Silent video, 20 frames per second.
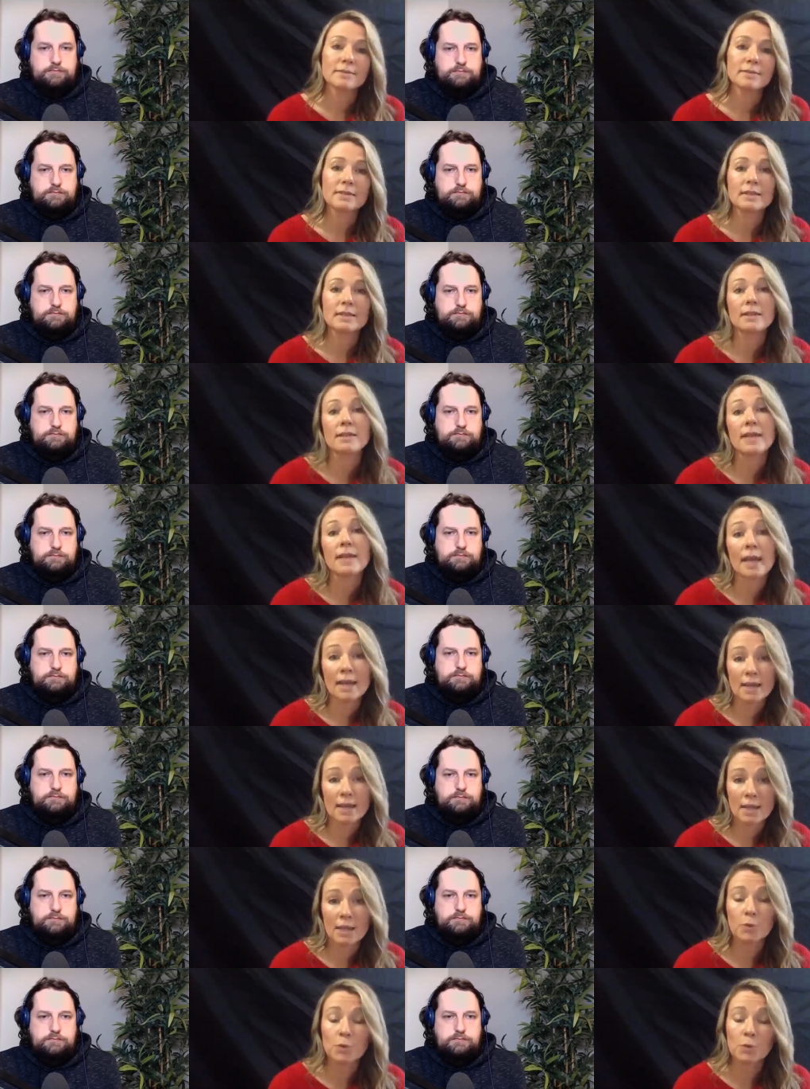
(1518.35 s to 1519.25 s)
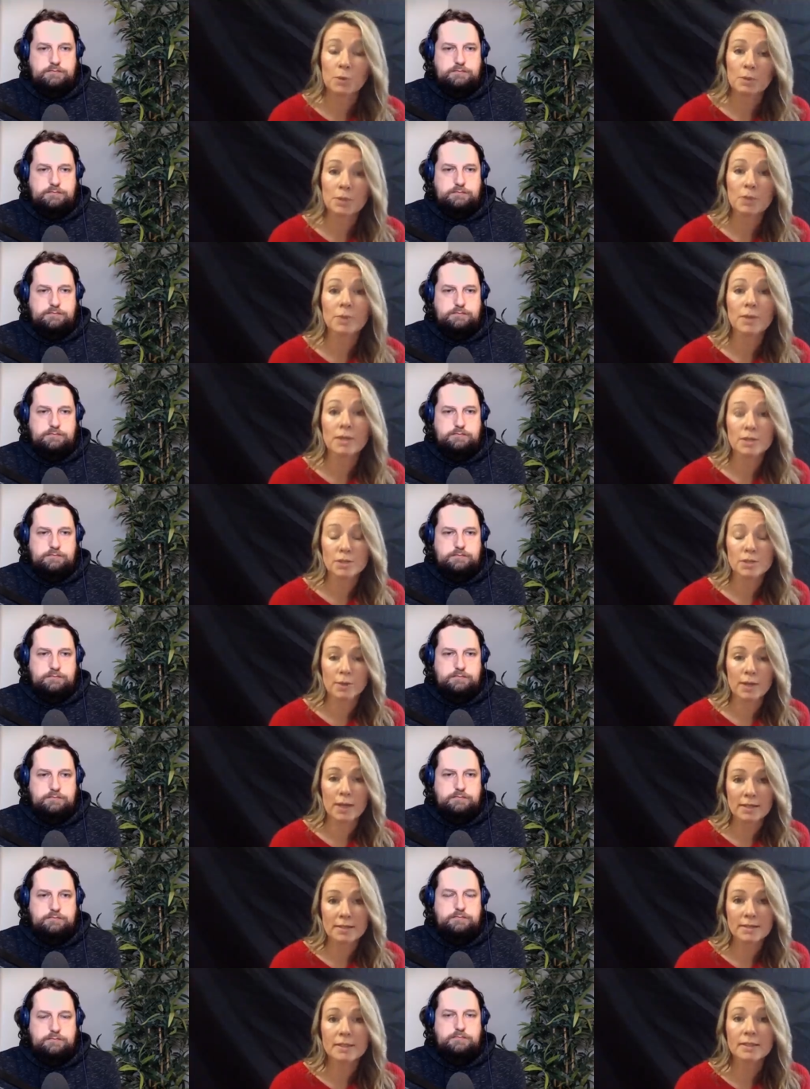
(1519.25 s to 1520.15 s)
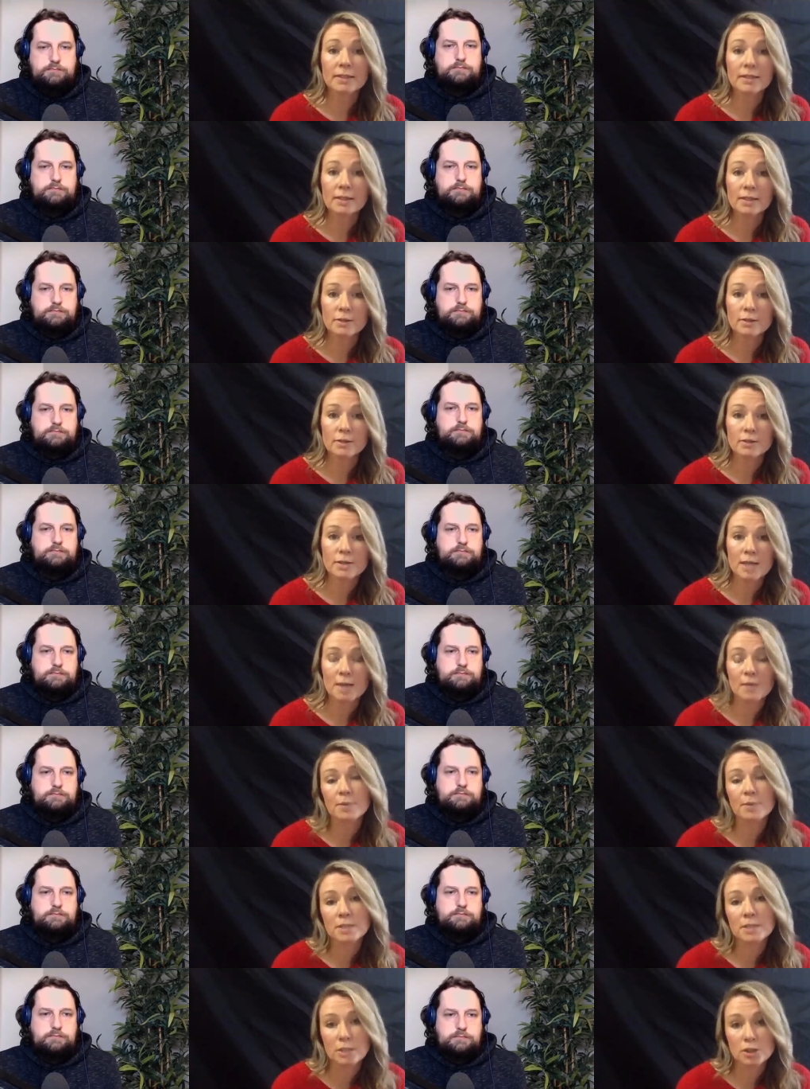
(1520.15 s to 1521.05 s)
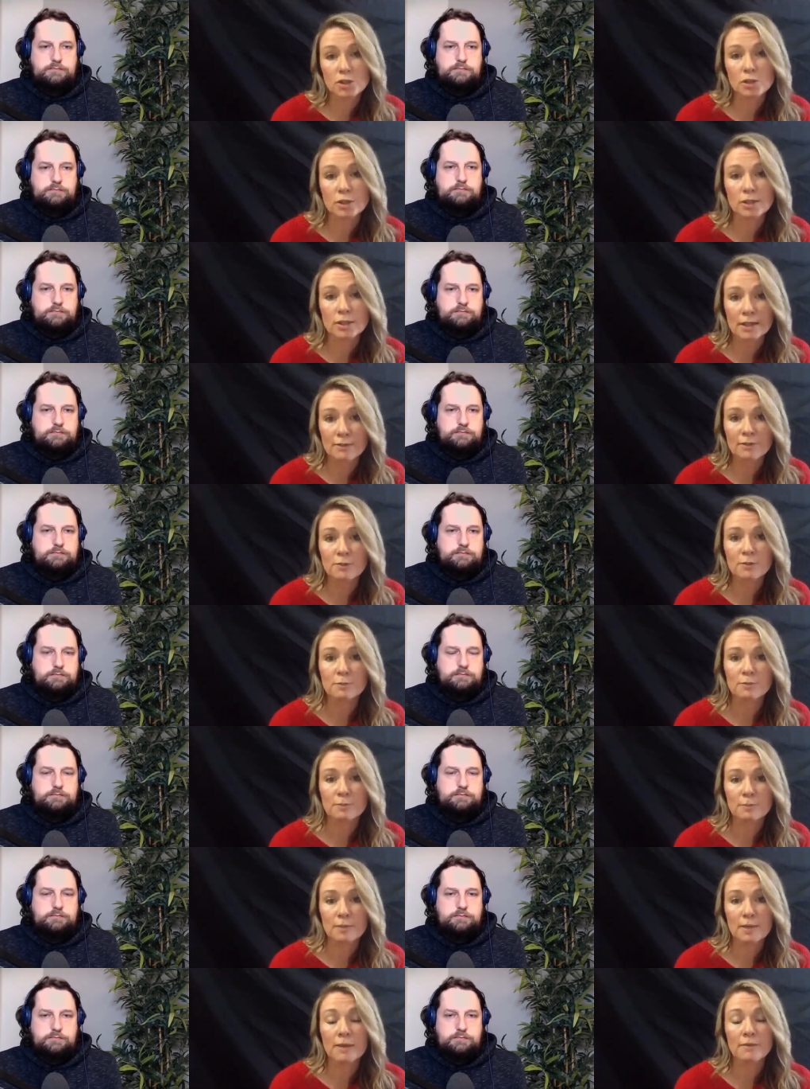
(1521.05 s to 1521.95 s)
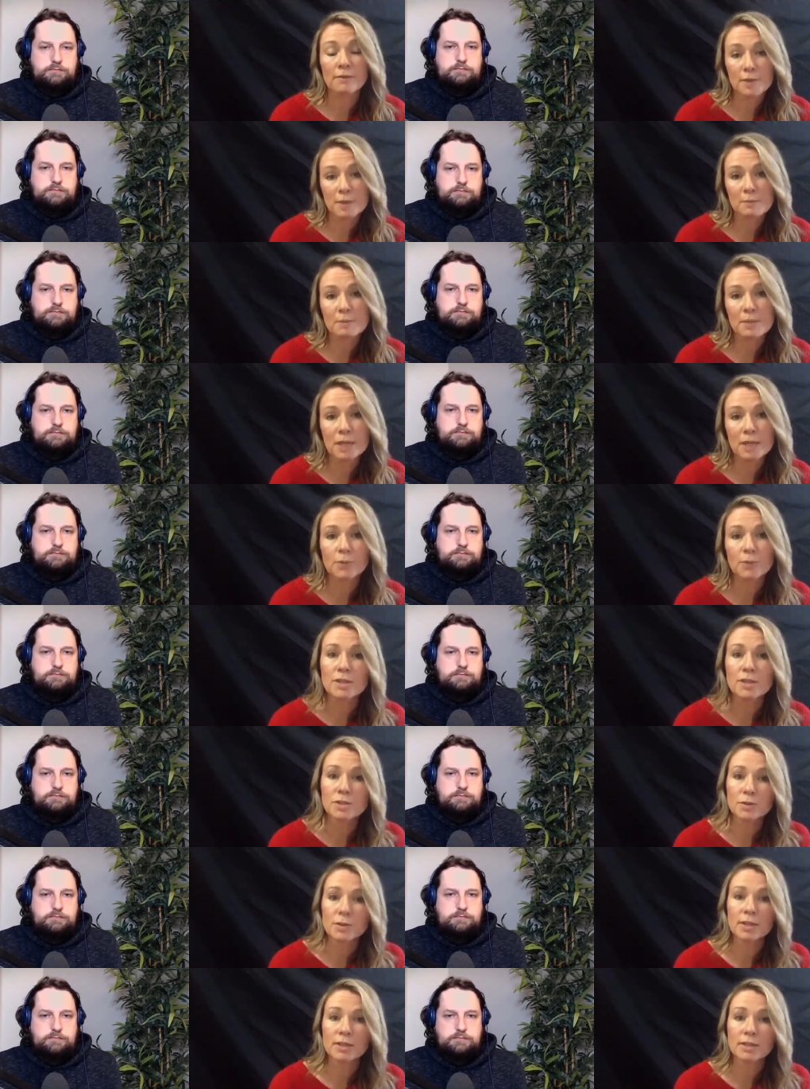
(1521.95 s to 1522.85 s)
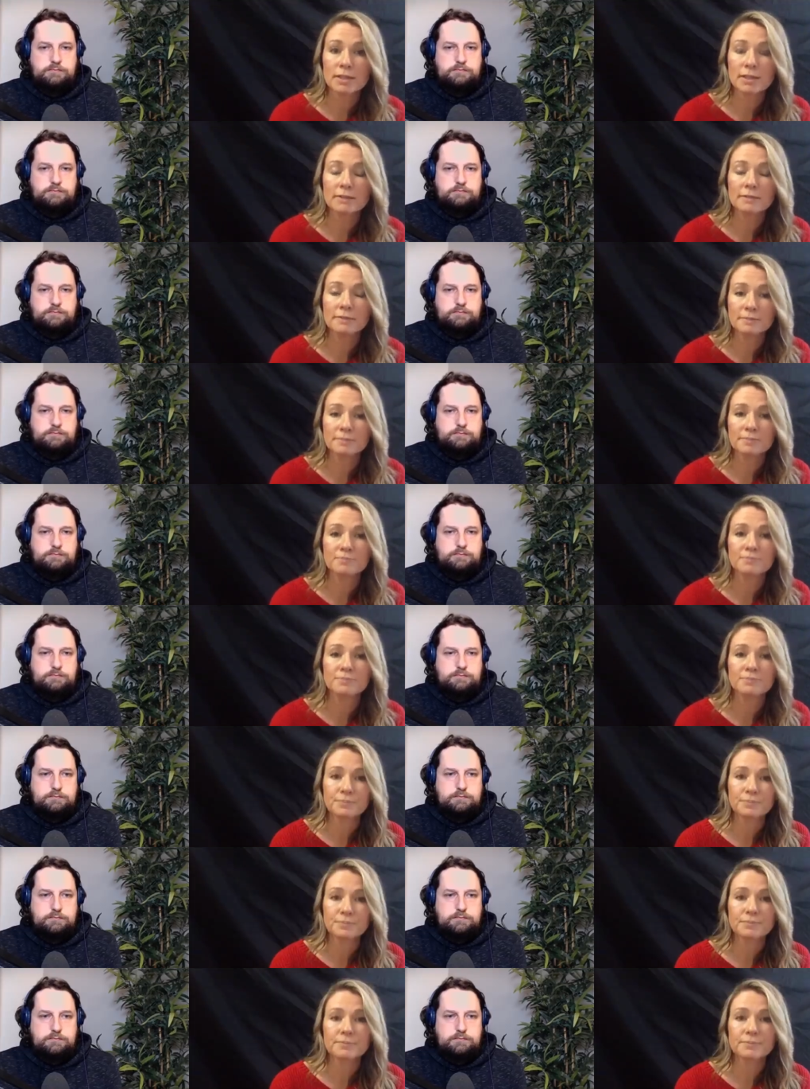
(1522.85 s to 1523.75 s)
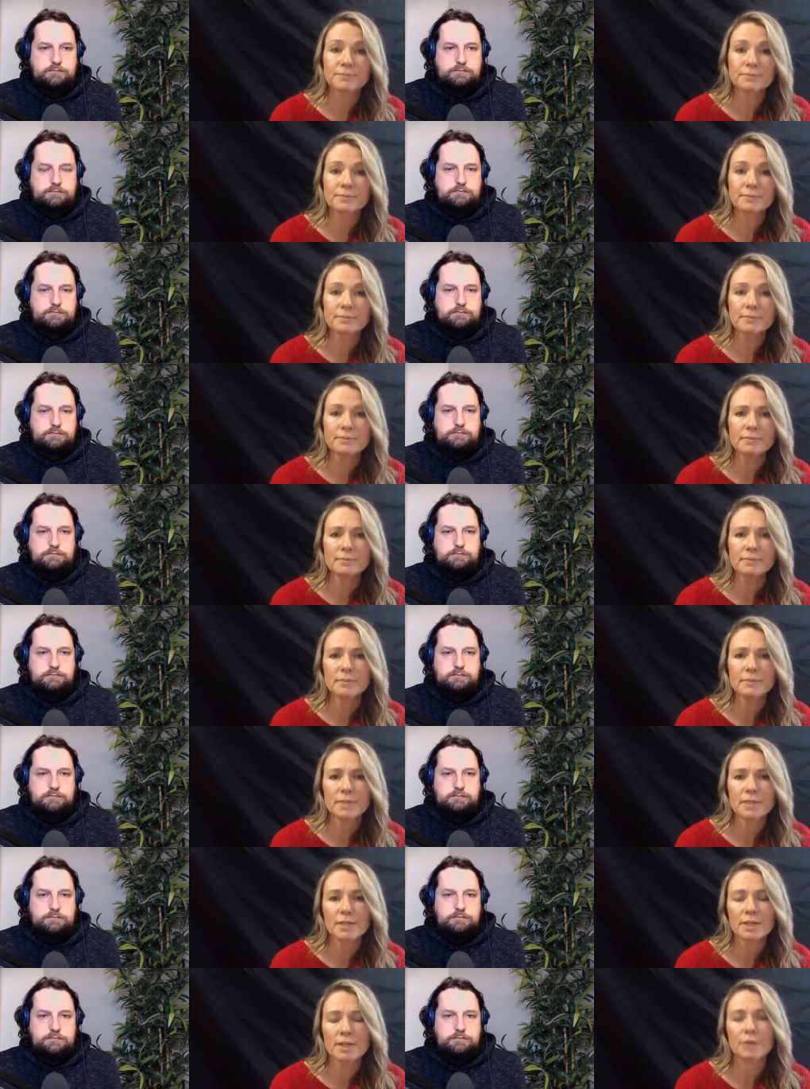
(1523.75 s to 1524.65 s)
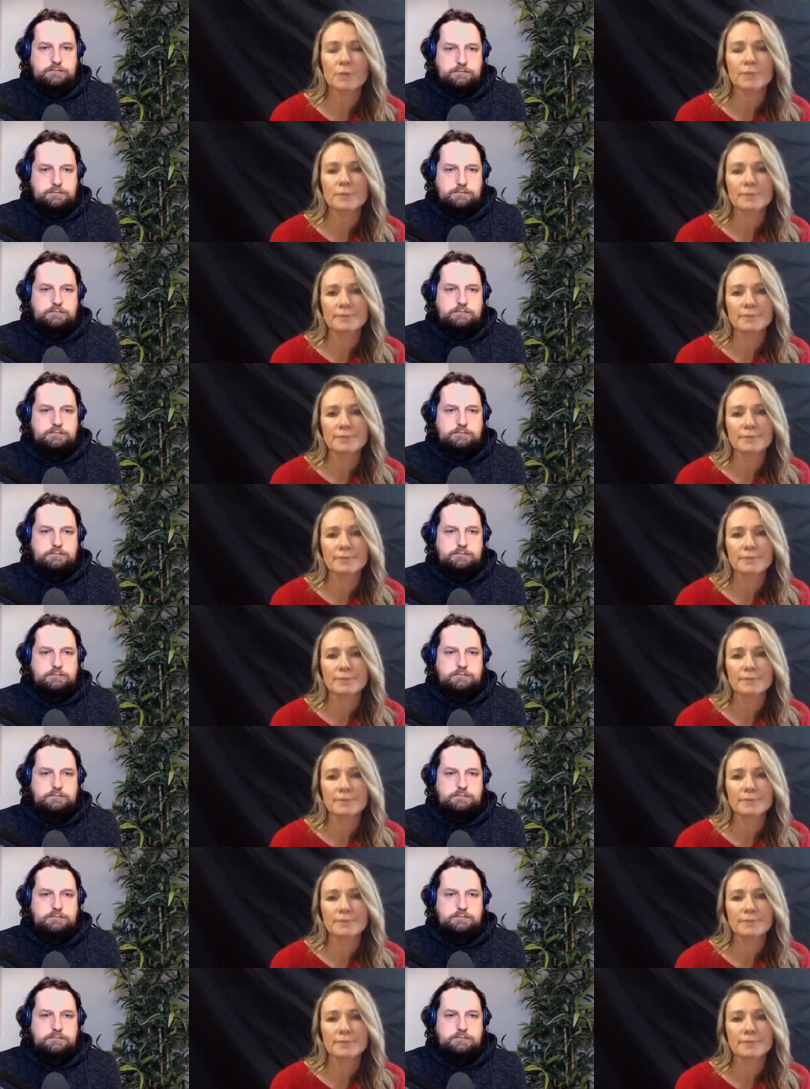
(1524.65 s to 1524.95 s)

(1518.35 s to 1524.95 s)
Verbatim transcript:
Speaker 1: yay, he will be resurrected. There's that potential of him, of him being resurrected. So